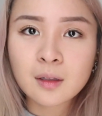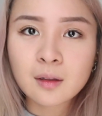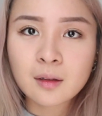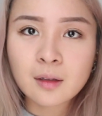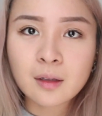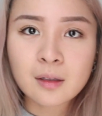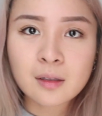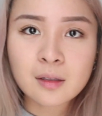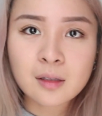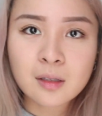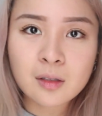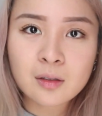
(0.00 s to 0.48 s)

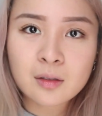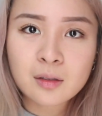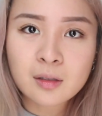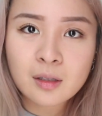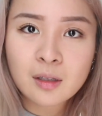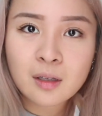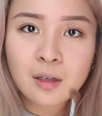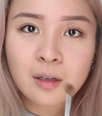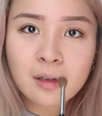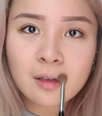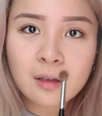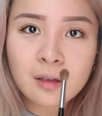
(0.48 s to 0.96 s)
Like
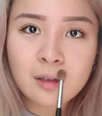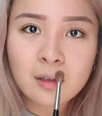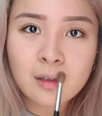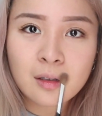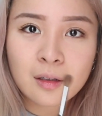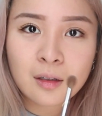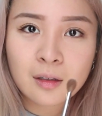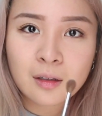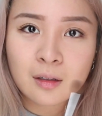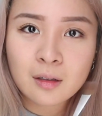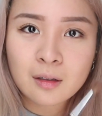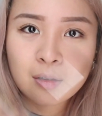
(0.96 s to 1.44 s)
seriously,
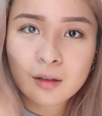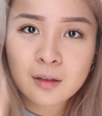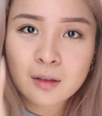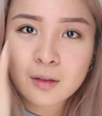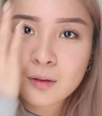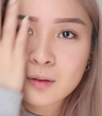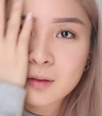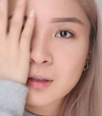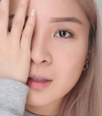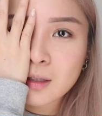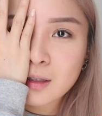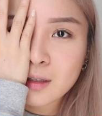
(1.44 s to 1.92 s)
do
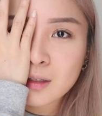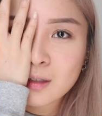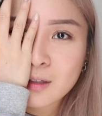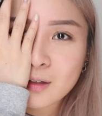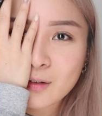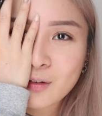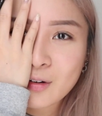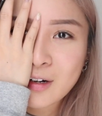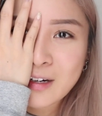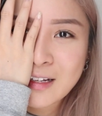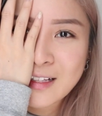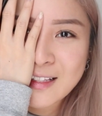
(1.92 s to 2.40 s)
you see the
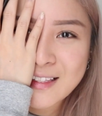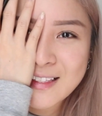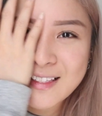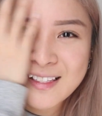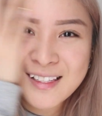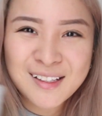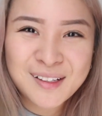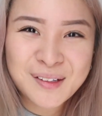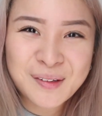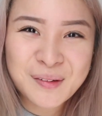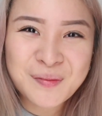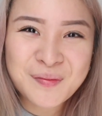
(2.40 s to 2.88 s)
difference?
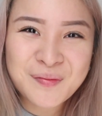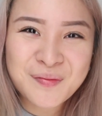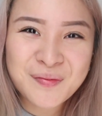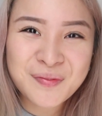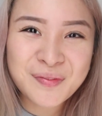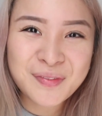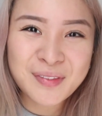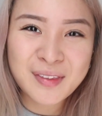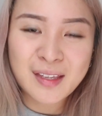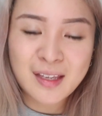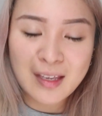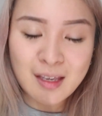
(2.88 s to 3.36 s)

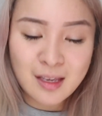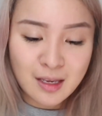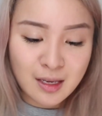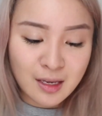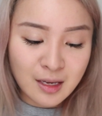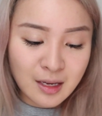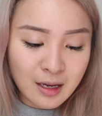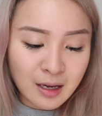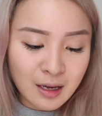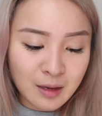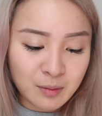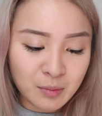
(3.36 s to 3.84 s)

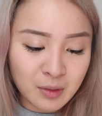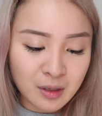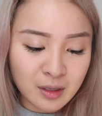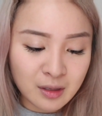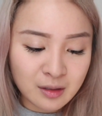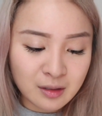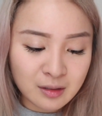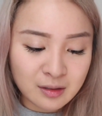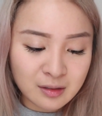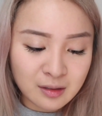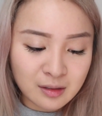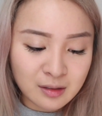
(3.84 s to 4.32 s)
I
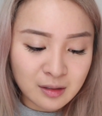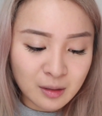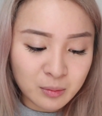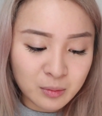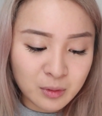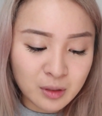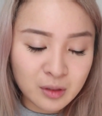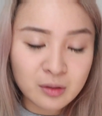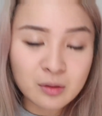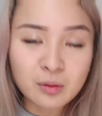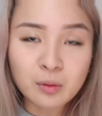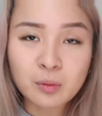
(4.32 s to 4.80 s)
mean, this is
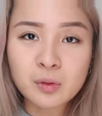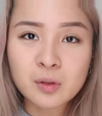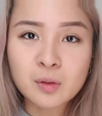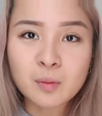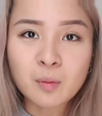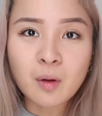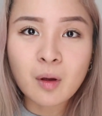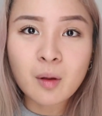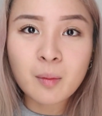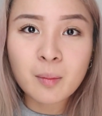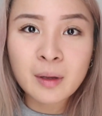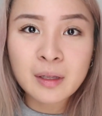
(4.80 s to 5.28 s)
something so
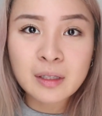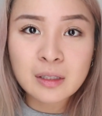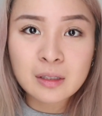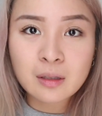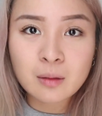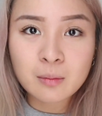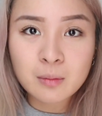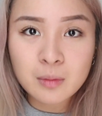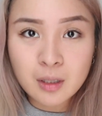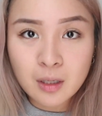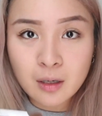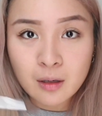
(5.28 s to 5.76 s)
small, but at the
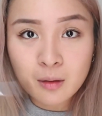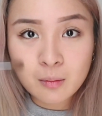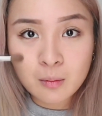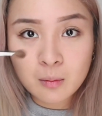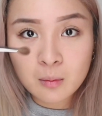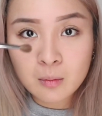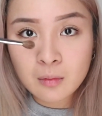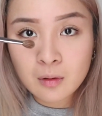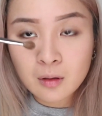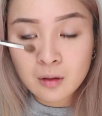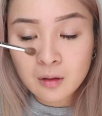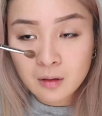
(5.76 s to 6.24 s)
same
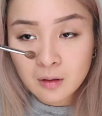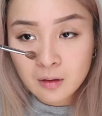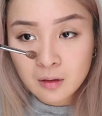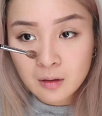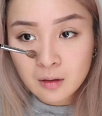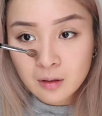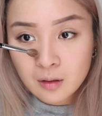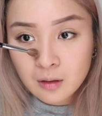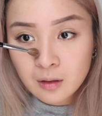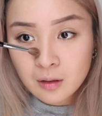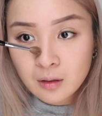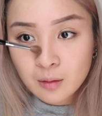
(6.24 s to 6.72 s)
time
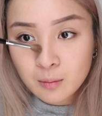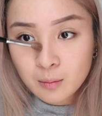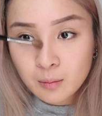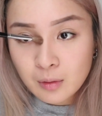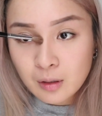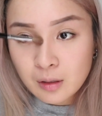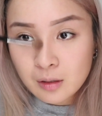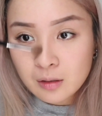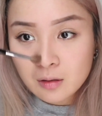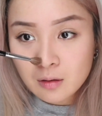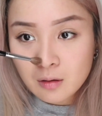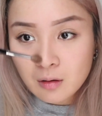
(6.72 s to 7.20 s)

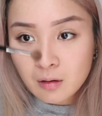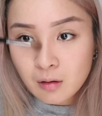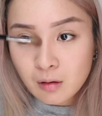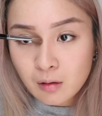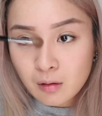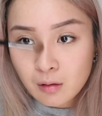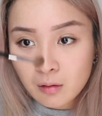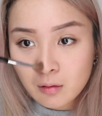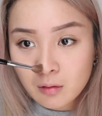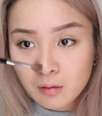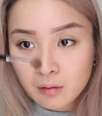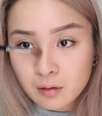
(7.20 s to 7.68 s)
makes
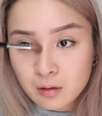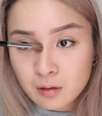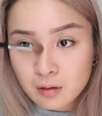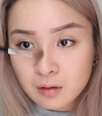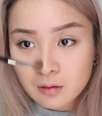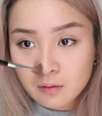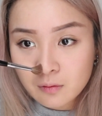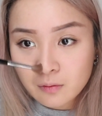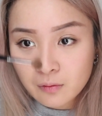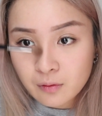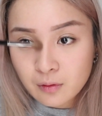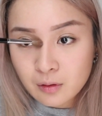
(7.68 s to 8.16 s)
all the
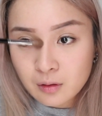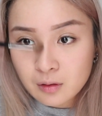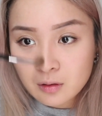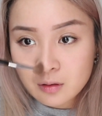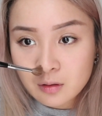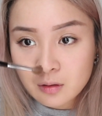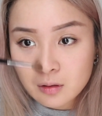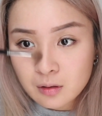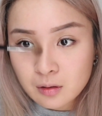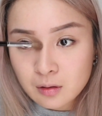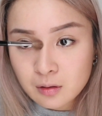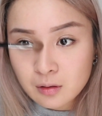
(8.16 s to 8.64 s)

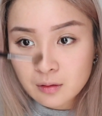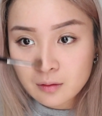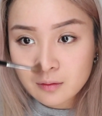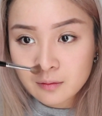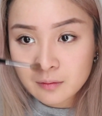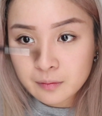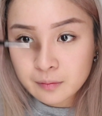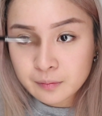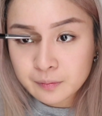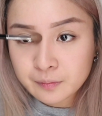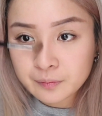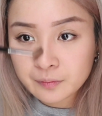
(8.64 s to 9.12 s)
difference.
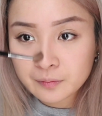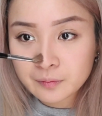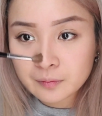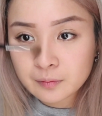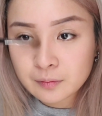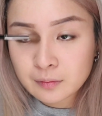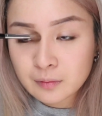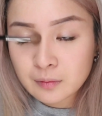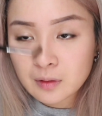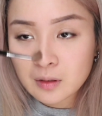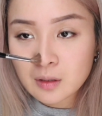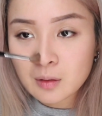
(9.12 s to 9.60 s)

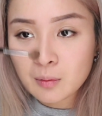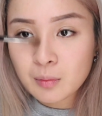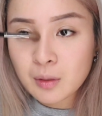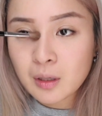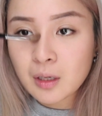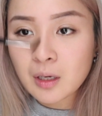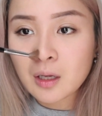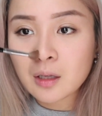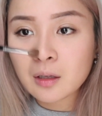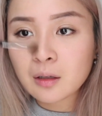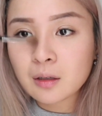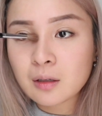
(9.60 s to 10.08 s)
To
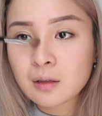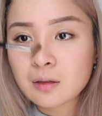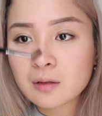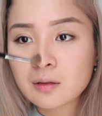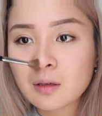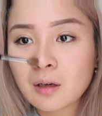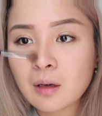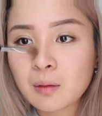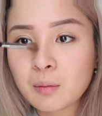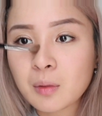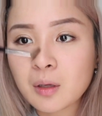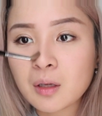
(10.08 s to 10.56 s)
me, at least.
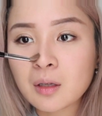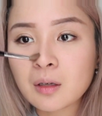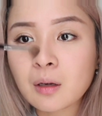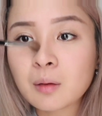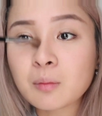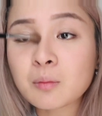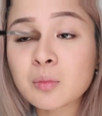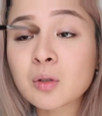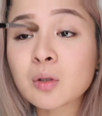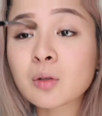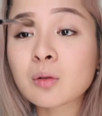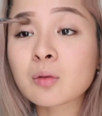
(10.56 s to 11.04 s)
I mean,
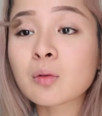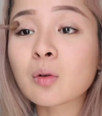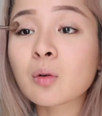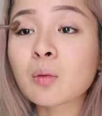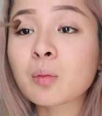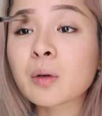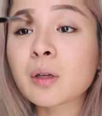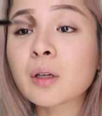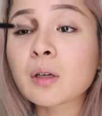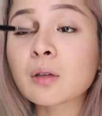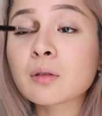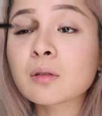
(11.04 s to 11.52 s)
I'm sure
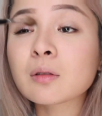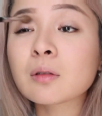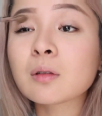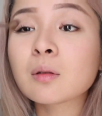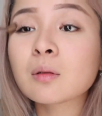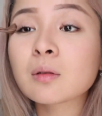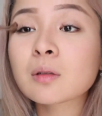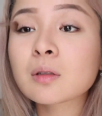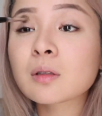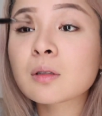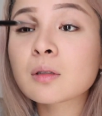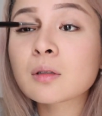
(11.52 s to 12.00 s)
nobody else
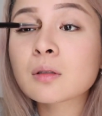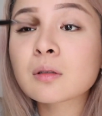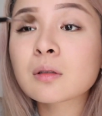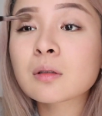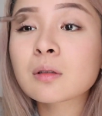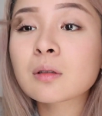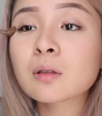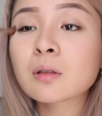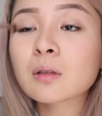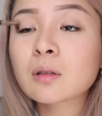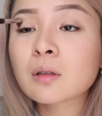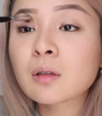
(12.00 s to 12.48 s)
notices.
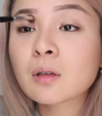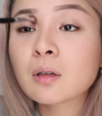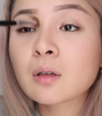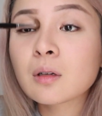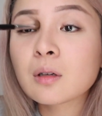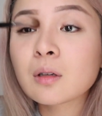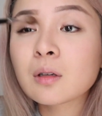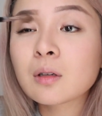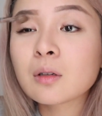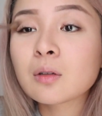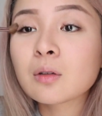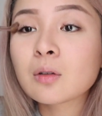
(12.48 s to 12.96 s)

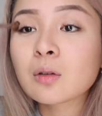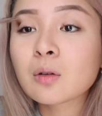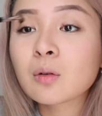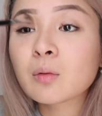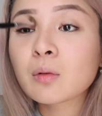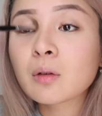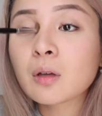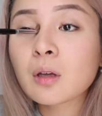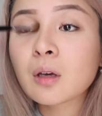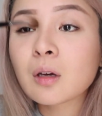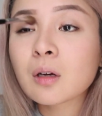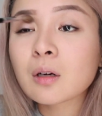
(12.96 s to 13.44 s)
No
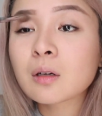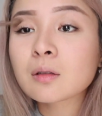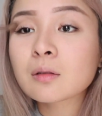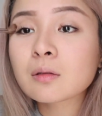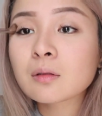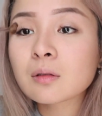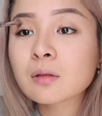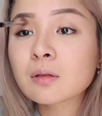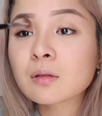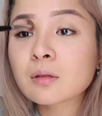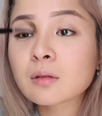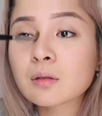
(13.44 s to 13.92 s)
one
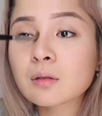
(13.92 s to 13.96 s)
cares.